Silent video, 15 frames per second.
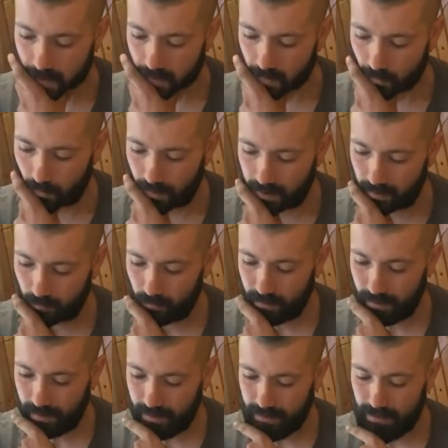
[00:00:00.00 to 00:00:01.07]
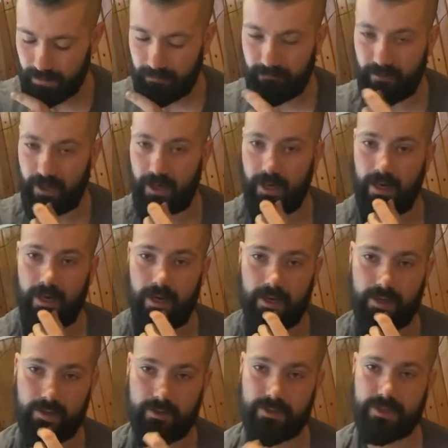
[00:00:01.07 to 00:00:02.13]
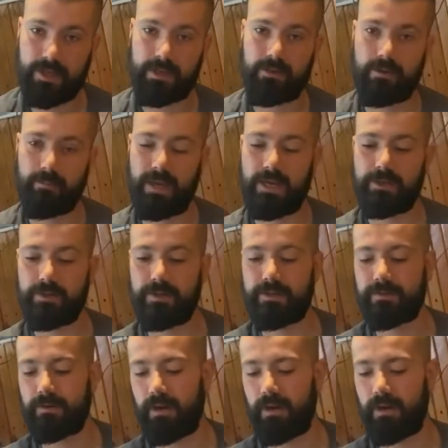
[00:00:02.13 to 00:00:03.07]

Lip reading: want to really give a huge thank you to patrons